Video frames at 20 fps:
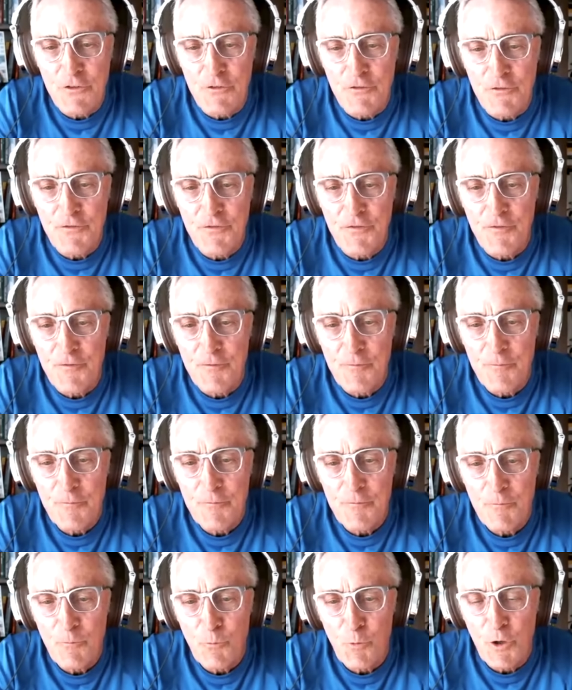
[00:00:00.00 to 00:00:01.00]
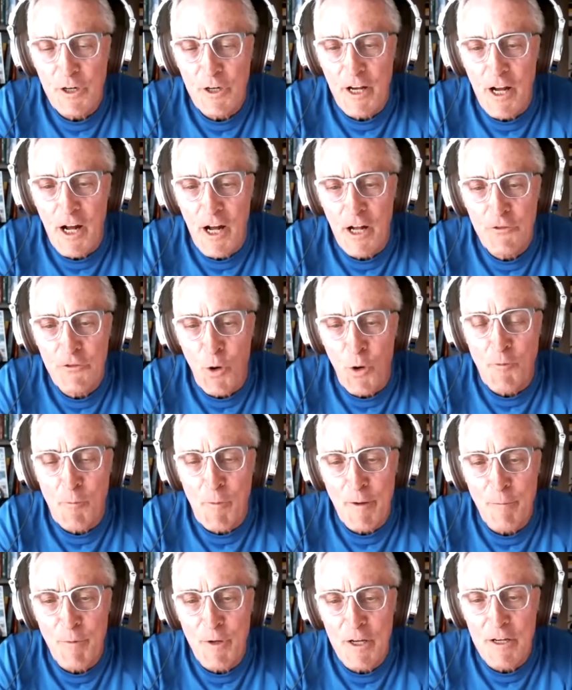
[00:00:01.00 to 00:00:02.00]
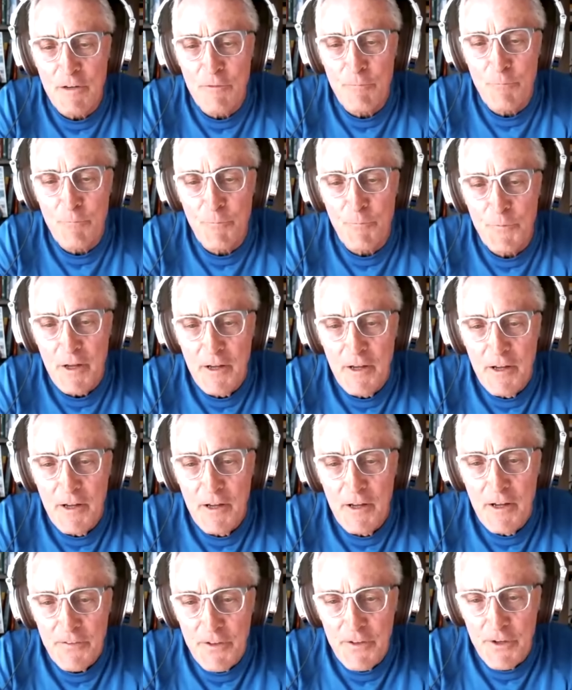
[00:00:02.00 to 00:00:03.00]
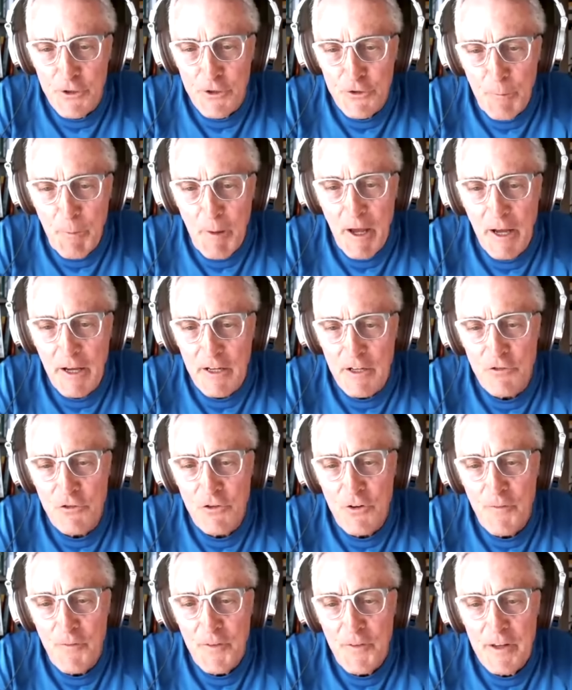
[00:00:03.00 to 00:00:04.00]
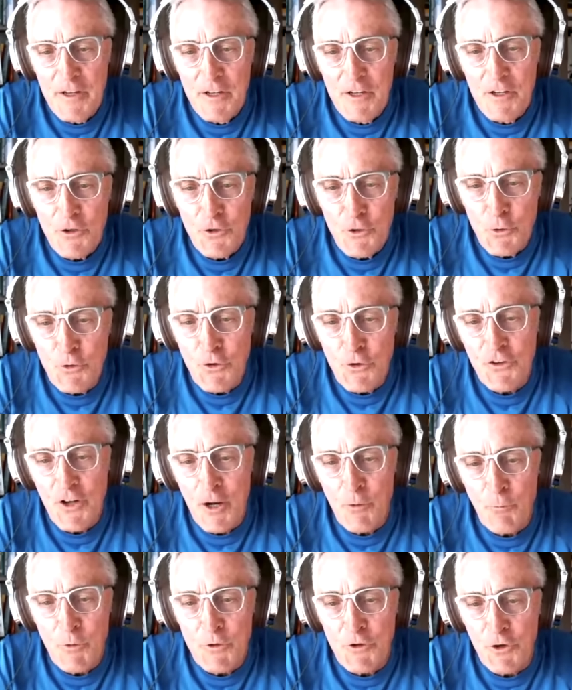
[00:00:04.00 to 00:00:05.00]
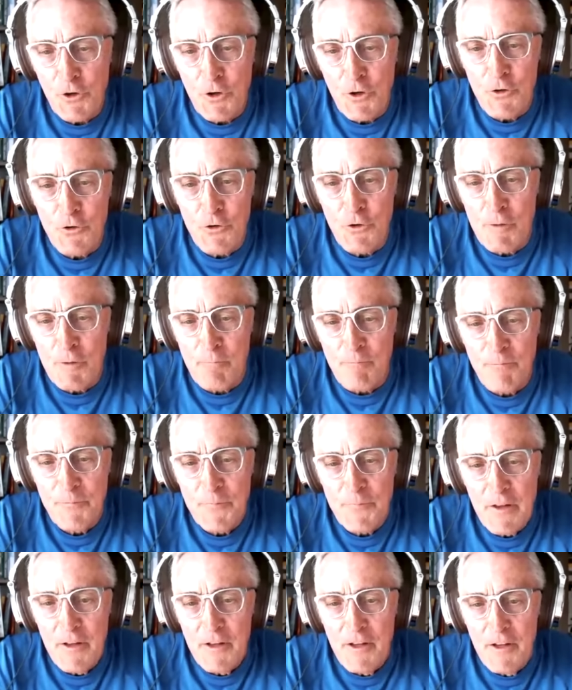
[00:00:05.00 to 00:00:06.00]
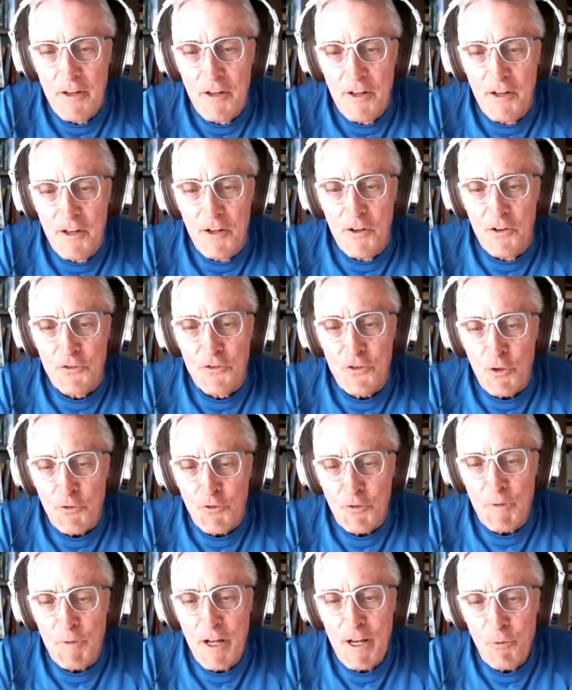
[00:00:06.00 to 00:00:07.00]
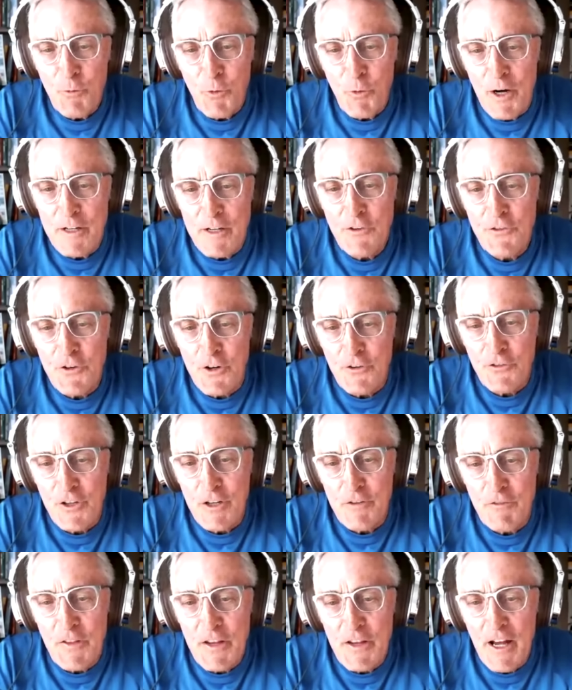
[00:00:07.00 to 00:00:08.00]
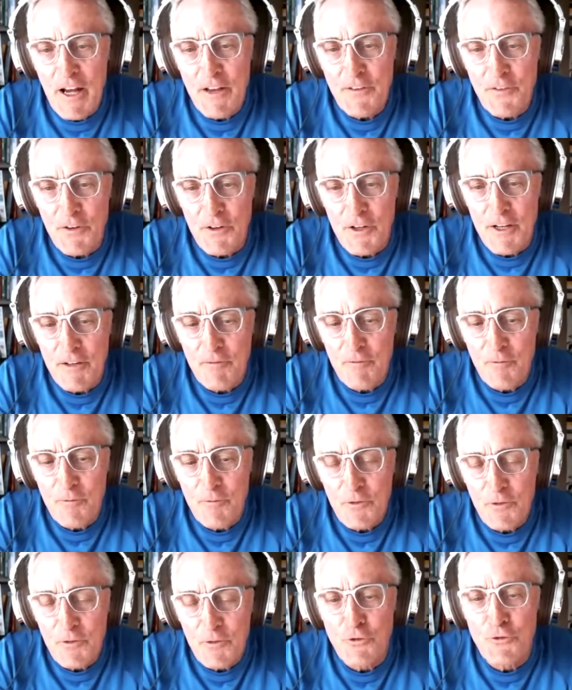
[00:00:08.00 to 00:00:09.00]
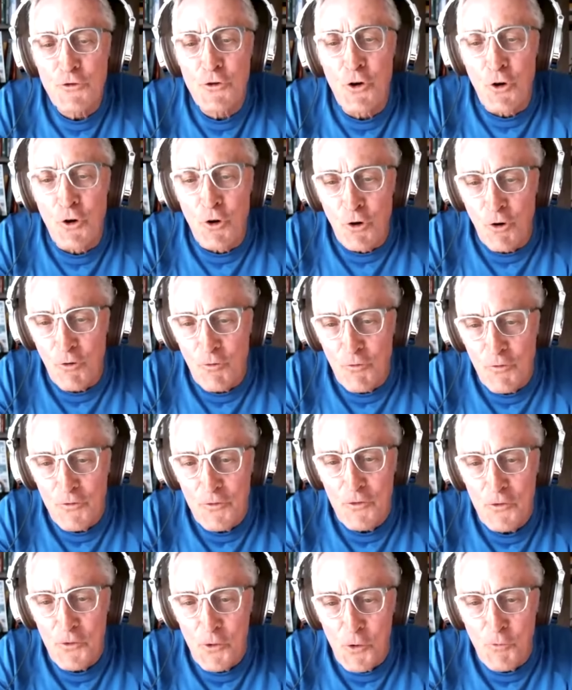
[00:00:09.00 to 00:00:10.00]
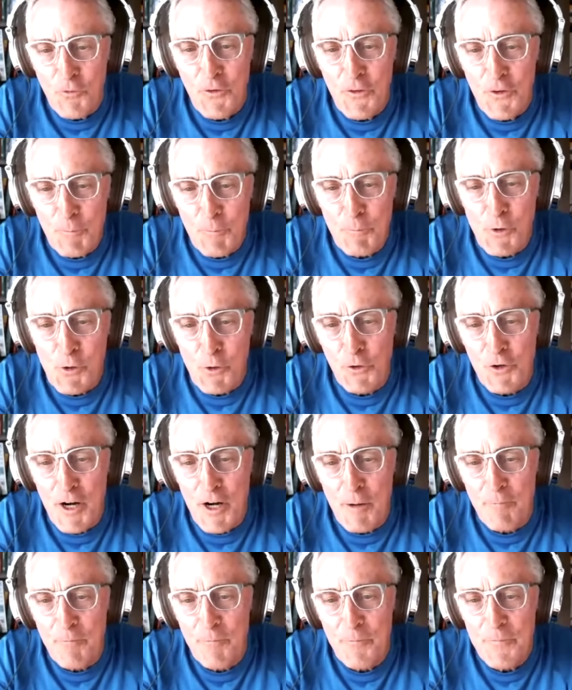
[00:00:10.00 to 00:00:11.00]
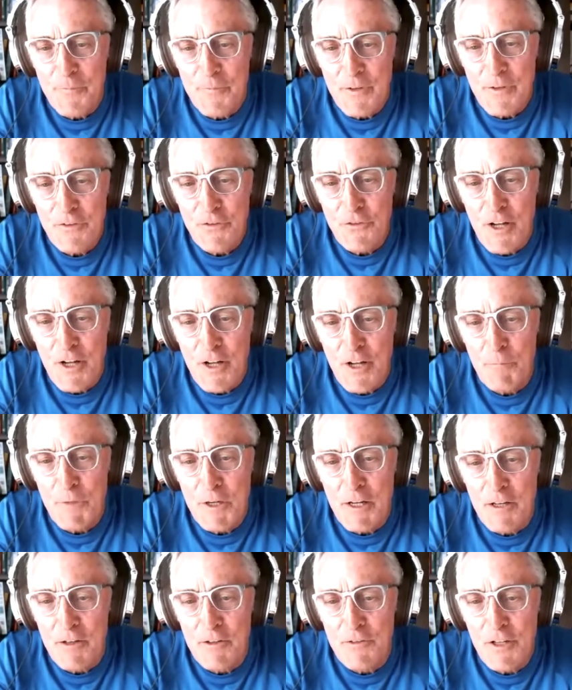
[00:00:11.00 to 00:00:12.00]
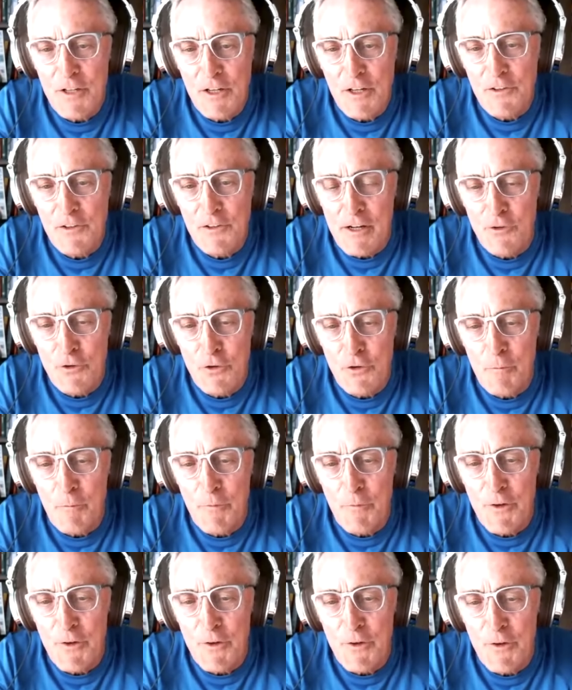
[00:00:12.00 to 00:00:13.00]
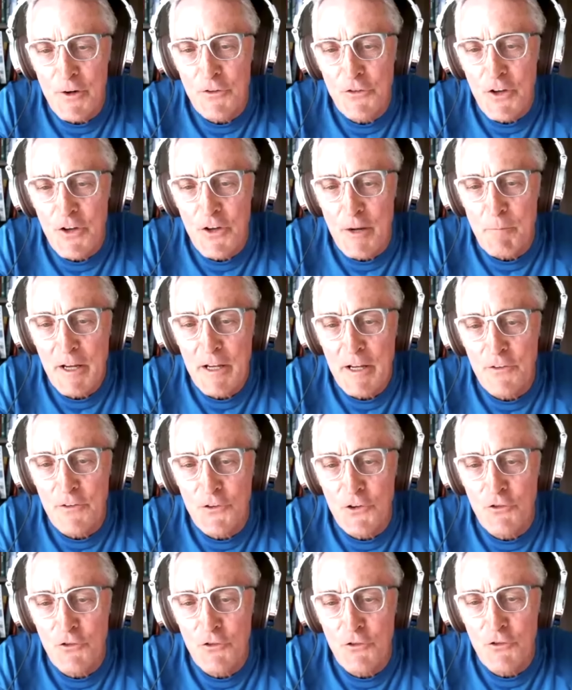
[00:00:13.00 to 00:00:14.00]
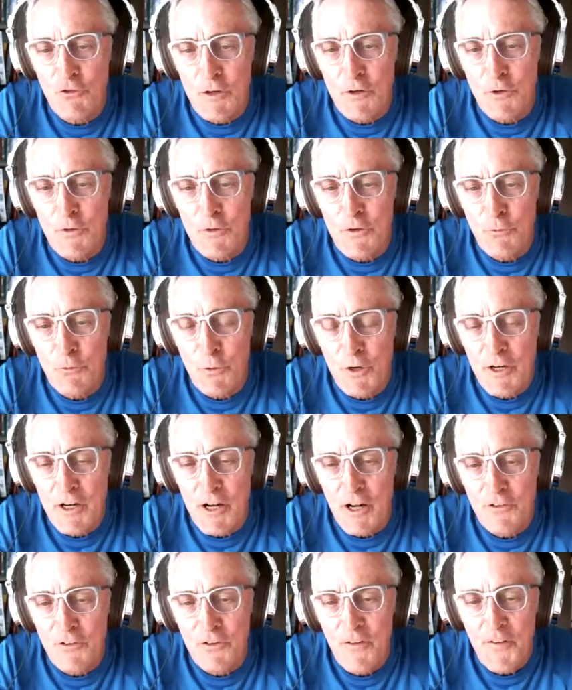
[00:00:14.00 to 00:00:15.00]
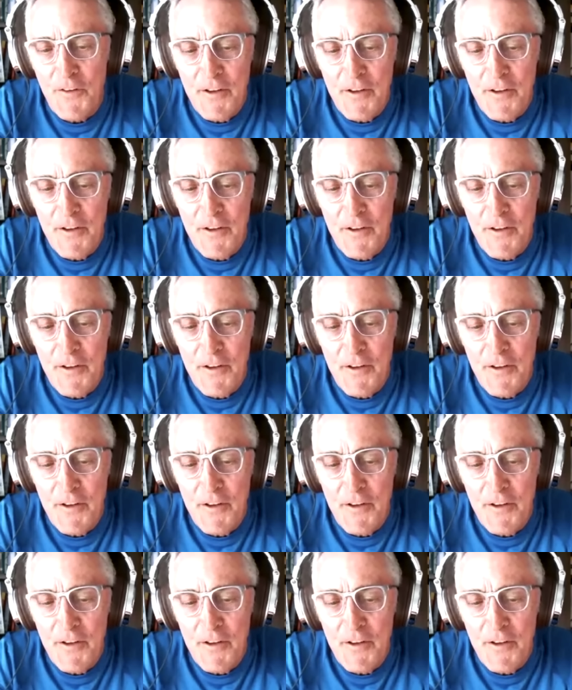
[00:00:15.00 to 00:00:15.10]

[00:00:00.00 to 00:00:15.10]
of workouts or whatever it may be, and here's the package. You decide when you're going to do them. So from day one, he starts giving the athlete control over their program. It's not being dictated to them. They're deciding, making decisions when to do these workouts.